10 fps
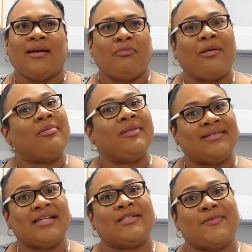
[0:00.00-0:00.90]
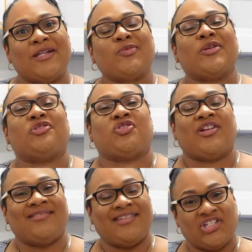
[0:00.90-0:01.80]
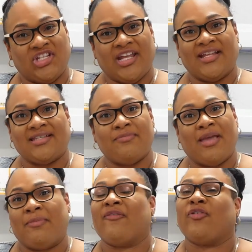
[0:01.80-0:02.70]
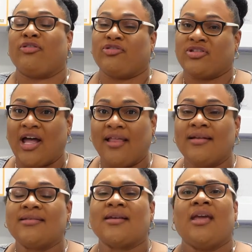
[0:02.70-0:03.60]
probably 6 months, when you're transitioning into maybe further solids.